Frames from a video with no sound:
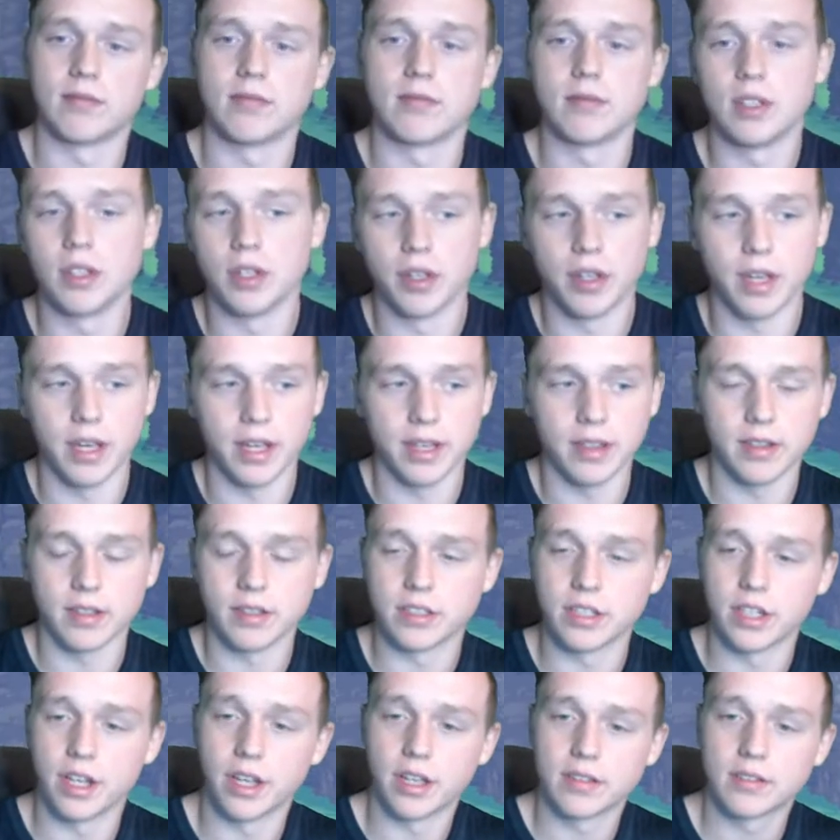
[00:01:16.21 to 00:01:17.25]
You get the
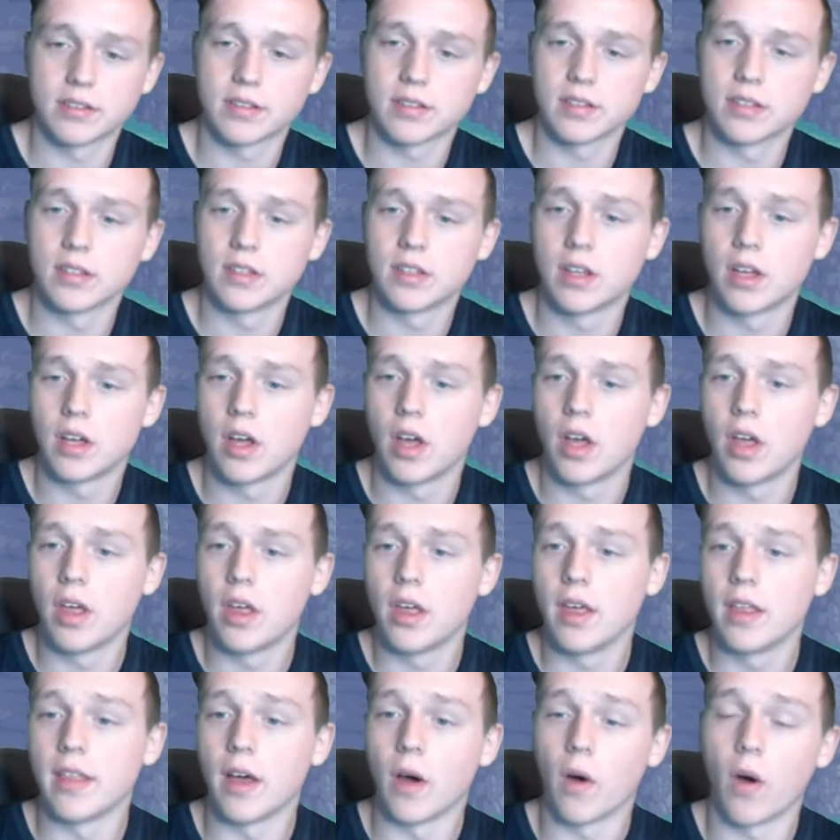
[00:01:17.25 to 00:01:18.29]
gist.
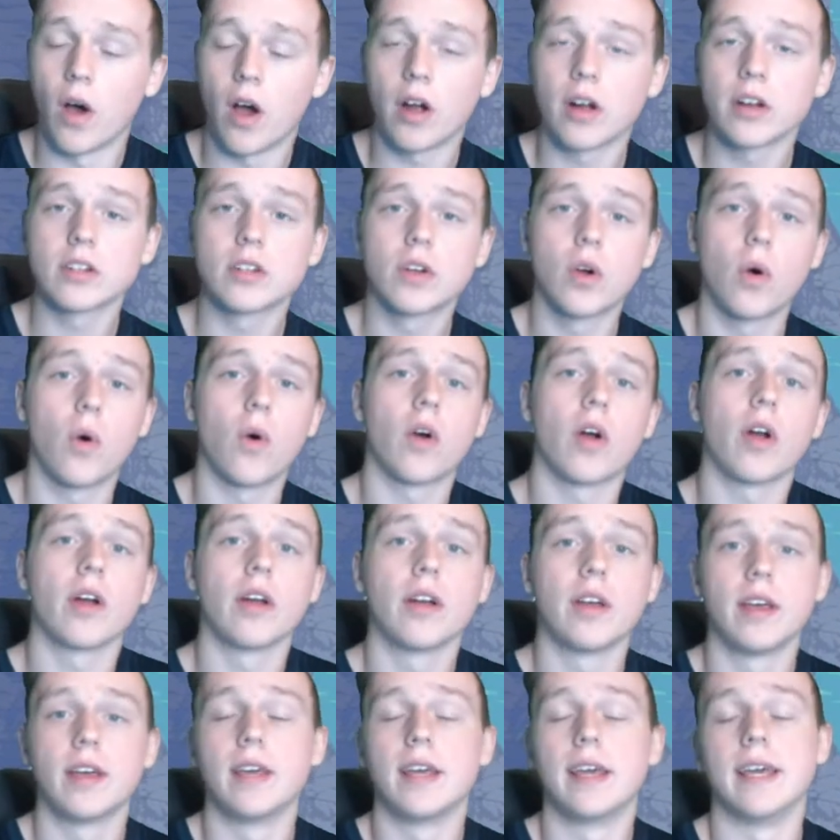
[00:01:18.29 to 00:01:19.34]
Now, hardcore
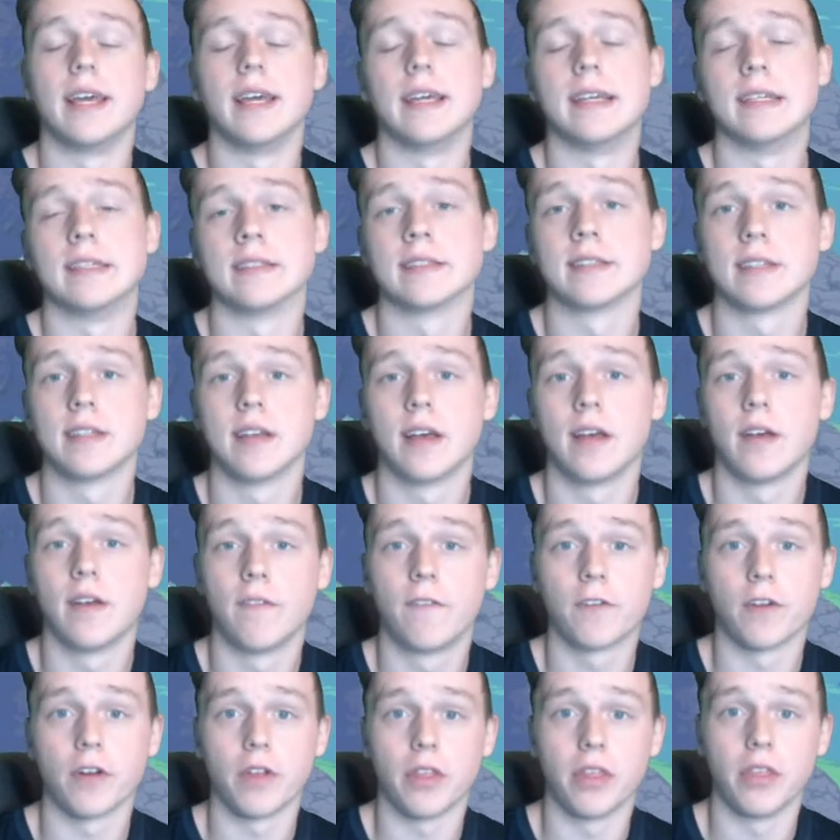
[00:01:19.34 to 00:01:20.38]
is
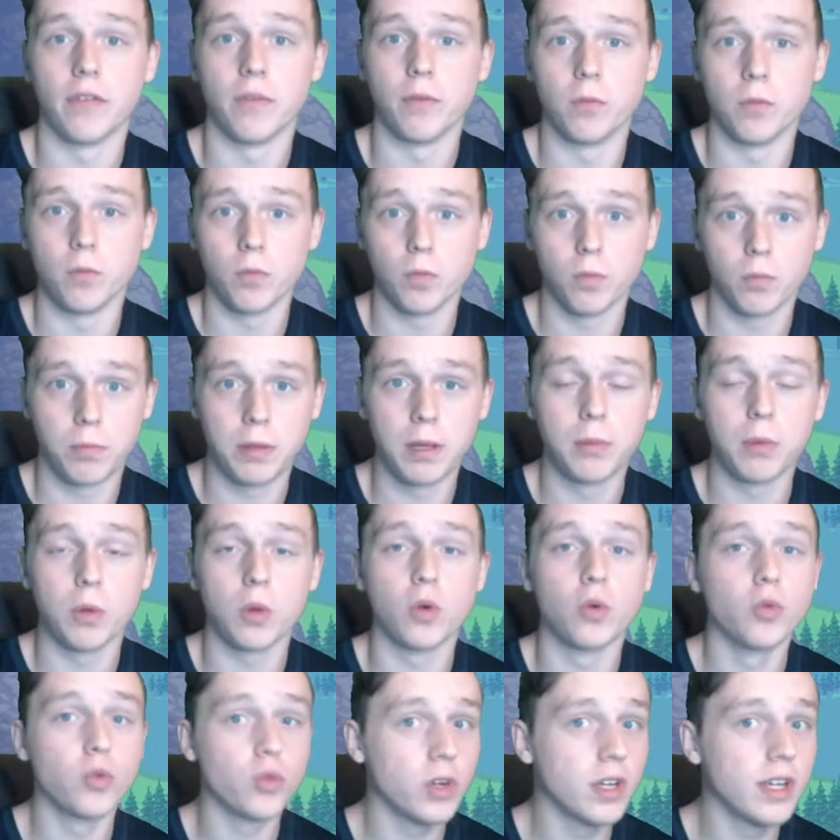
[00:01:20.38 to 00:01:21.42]
for the people
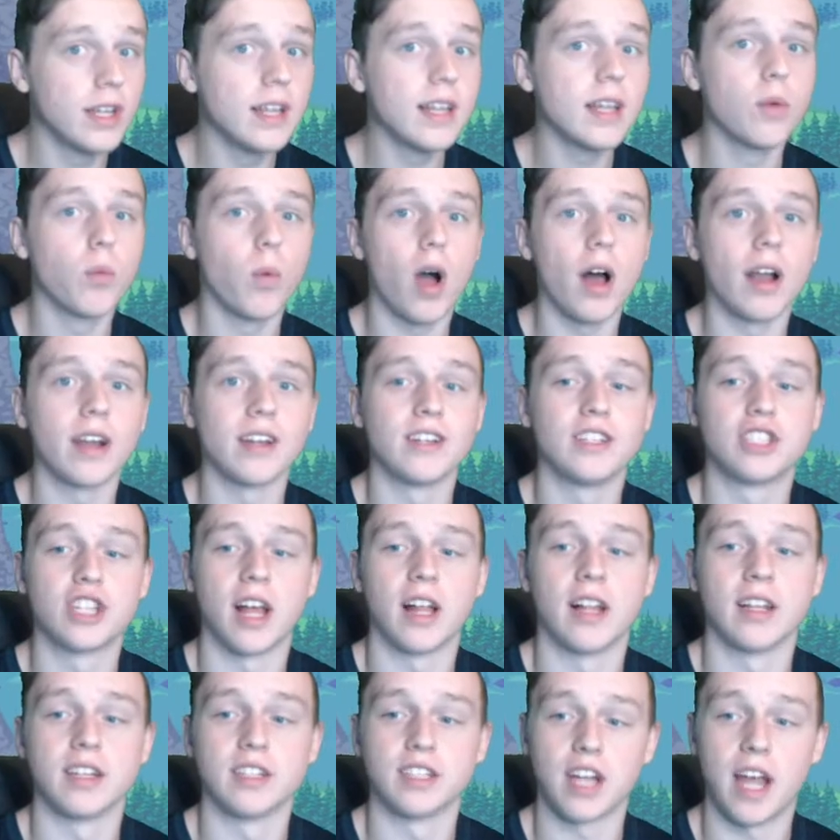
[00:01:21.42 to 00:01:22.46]
who really want a
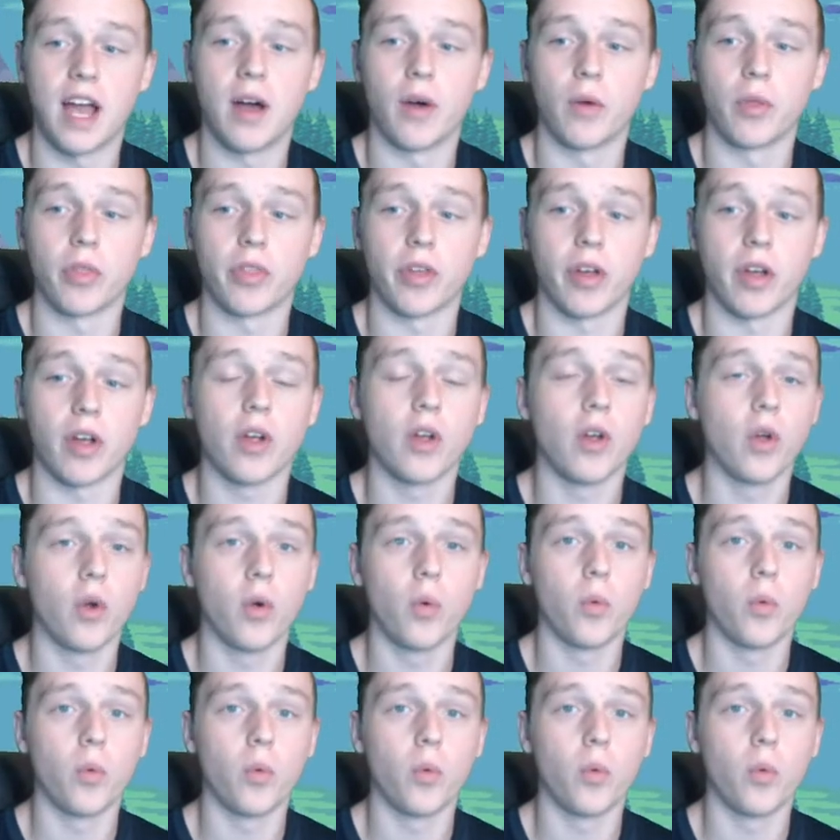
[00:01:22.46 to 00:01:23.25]
challenge out there.